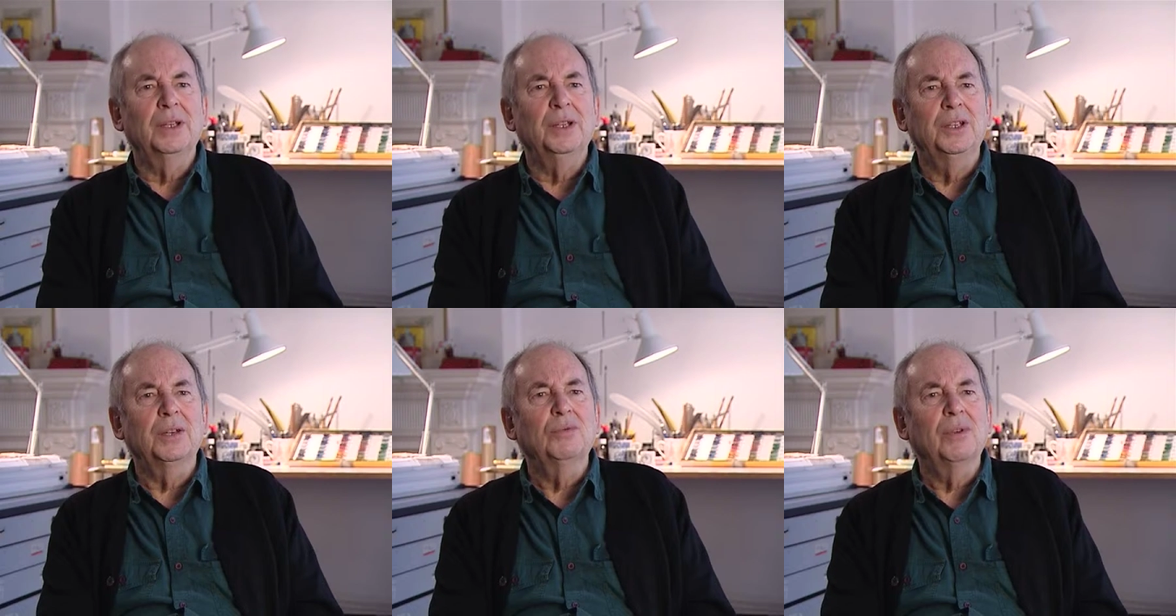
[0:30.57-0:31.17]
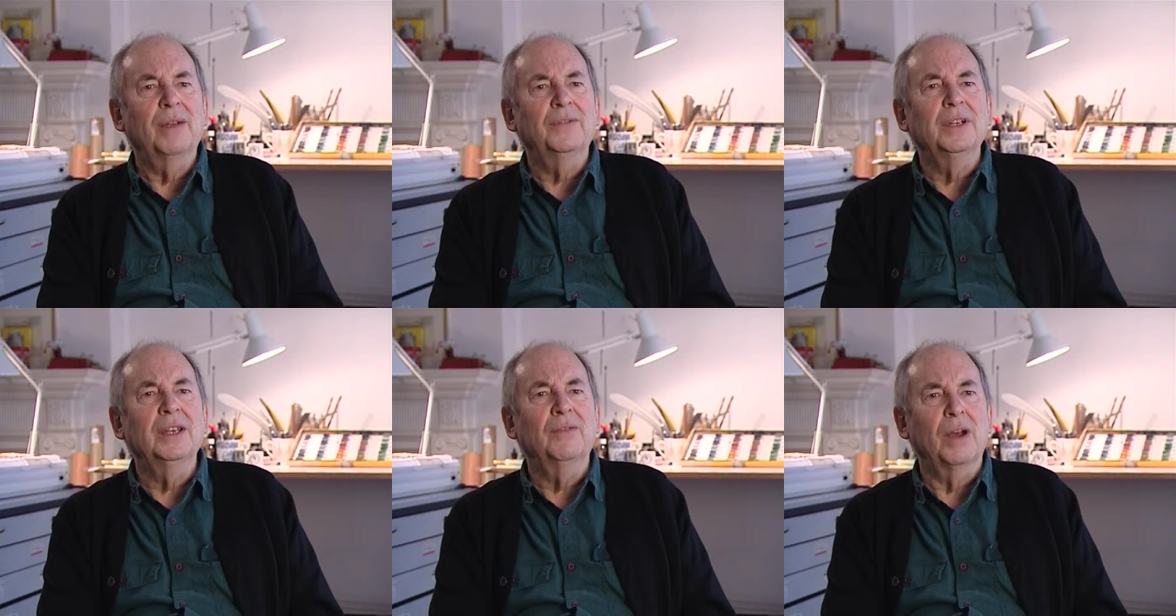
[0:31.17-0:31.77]
He said, well, You have to
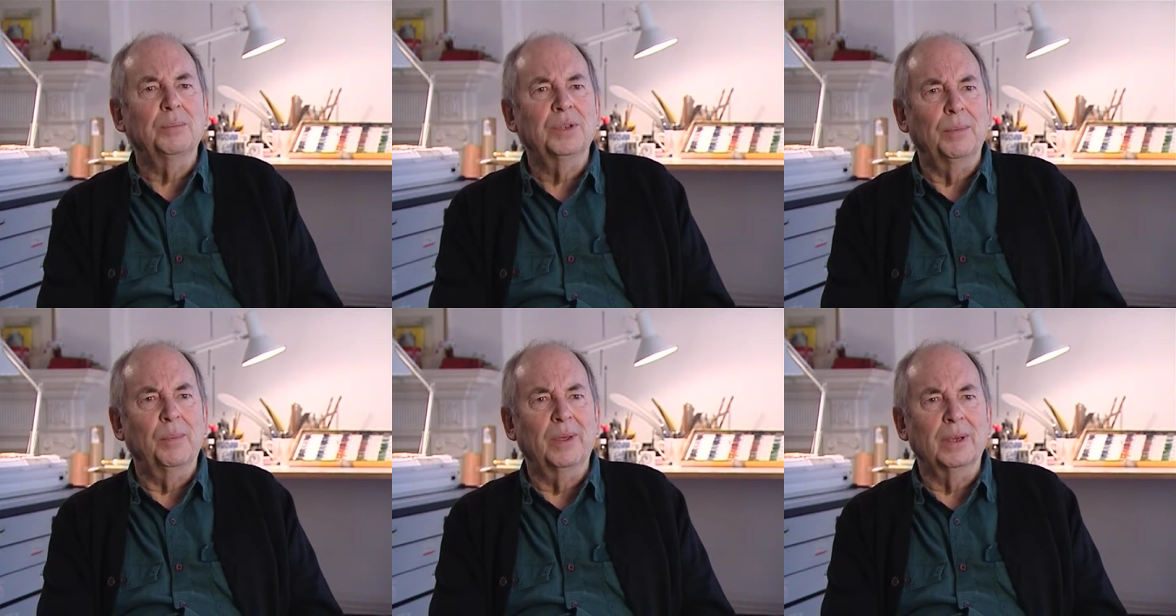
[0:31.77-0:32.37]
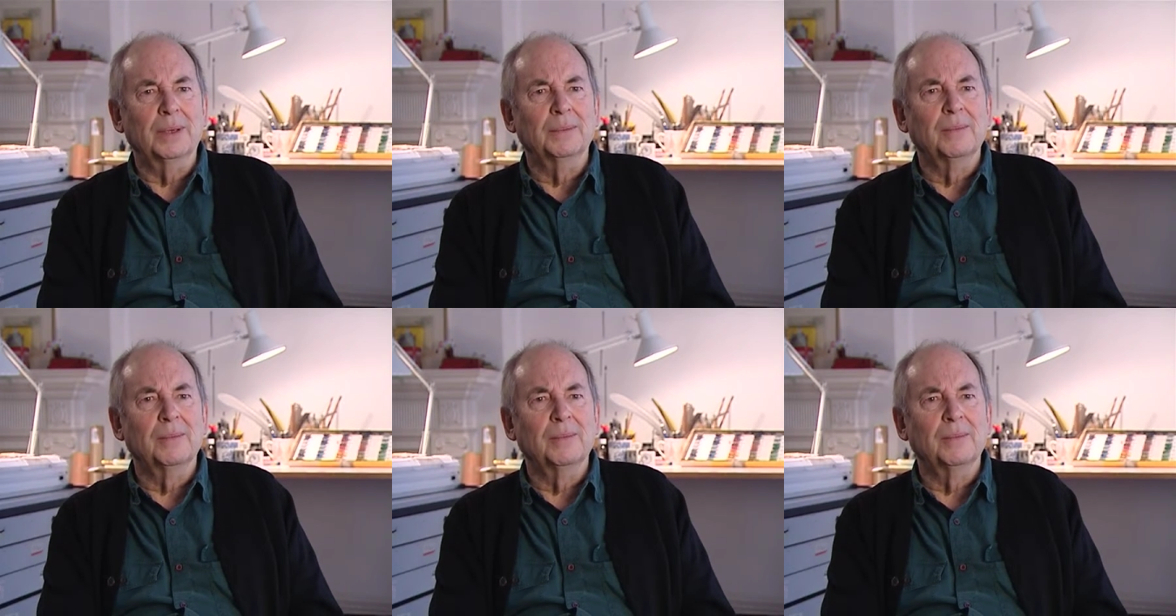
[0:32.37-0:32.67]
give up something.